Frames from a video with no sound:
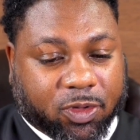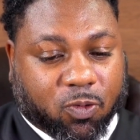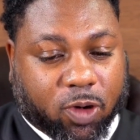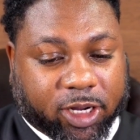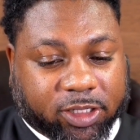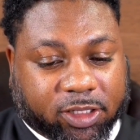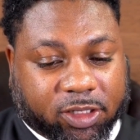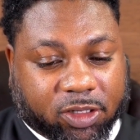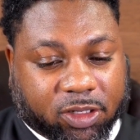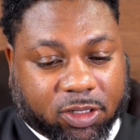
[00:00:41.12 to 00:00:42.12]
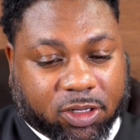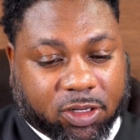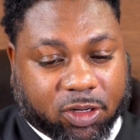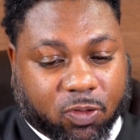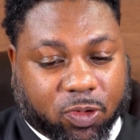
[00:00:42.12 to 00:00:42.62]
once
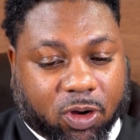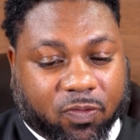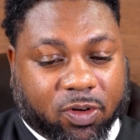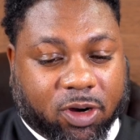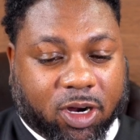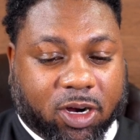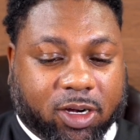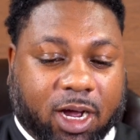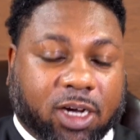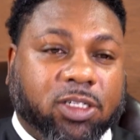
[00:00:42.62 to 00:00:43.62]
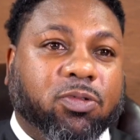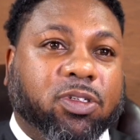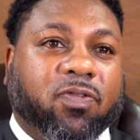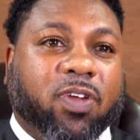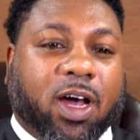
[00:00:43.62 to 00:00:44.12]
you went over the house with
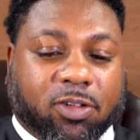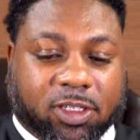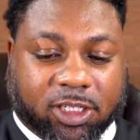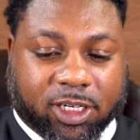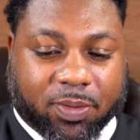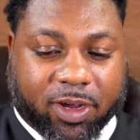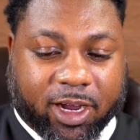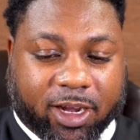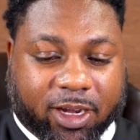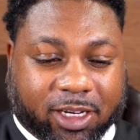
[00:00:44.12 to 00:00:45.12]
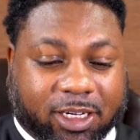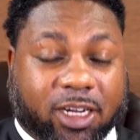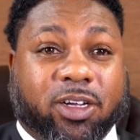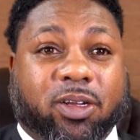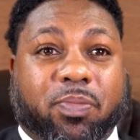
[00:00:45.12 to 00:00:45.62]
some flowers and champagne, and she had
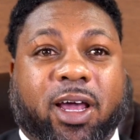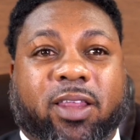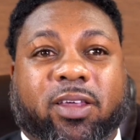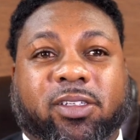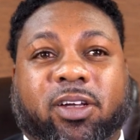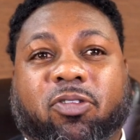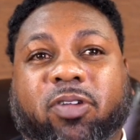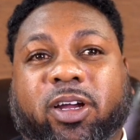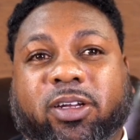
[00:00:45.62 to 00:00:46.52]
another man there. Is that correct?